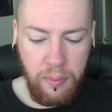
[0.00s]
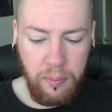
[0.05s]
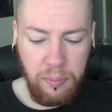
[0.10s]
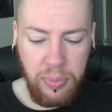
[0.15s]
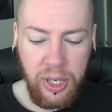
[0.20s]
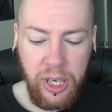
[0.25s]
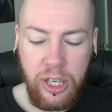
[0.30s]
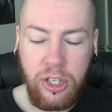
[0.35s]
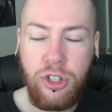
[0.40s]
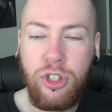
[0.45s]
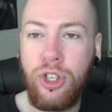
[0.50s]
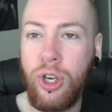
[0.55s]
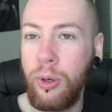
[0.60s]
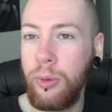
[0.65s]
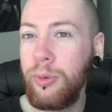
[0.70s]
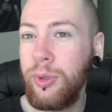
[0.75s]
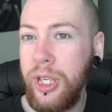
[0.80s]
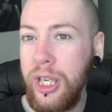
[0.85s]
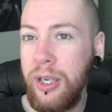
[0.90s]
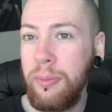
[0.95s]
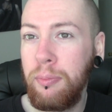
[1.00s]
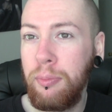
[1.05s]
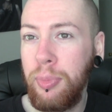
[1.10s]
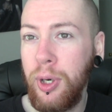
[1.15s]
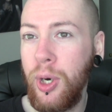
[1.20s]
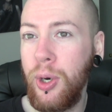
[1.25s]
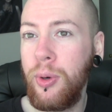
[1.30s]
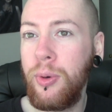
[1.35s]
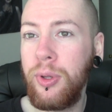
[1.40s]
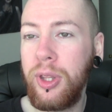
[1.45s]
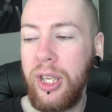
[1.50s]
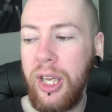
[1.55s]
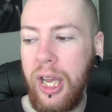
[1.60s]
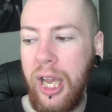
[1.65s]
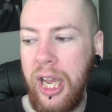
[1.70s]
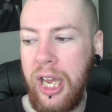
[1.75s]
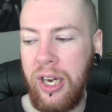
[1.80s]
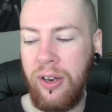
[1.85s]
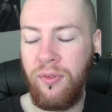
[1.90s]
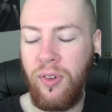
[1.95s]
But I don't need both.
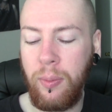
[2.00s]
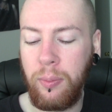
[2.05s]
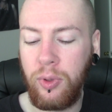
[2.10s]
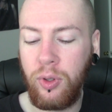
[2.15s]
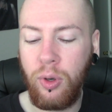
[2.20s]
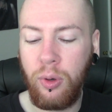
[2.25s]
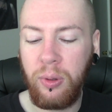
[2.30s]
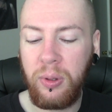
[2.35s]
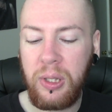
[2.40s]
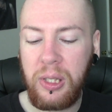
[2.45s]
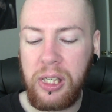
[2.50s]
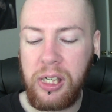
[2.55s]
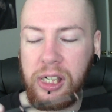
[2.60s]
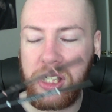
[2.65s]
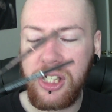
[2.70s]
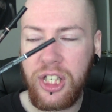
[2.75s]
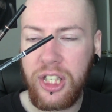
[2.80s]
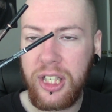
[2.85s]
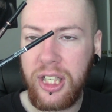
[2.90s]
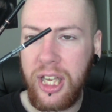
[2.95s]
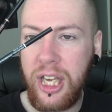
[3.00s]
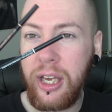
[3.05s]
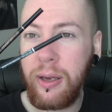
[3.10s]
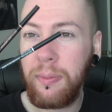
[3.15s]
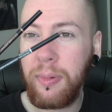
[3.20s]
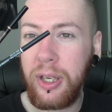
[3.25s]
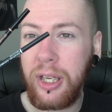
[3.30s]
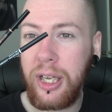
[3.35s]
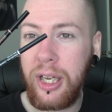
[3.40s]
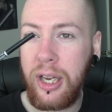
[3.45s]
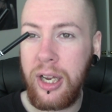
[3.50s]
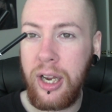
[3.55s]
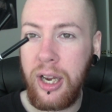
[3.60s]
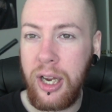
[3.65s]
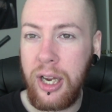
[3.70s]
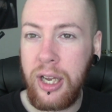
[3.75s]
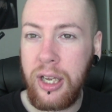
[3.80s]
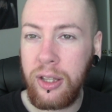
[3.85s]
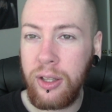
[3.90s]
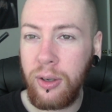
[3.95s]
And if I'm going to keep
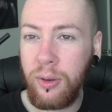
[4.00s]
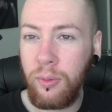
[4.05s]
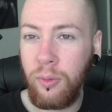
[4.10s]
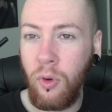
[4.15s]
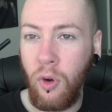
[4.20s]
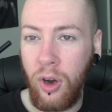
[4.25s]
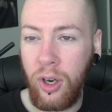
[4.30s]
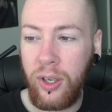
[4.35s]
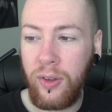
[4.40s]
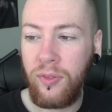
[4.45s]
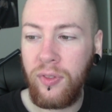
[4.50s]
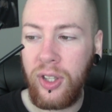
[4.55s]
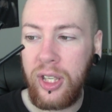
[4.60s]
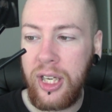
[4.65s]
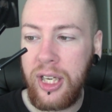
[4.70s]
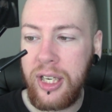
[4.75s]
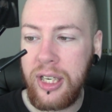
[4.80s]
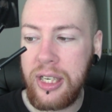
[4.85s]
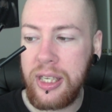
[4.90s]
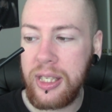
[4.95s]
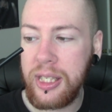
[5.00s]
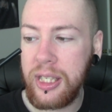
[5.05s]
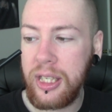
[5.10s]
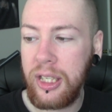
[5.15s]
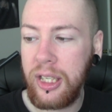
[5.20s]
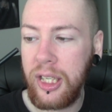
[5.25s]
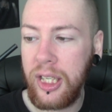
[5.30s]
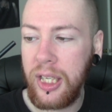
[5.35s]
either one of these,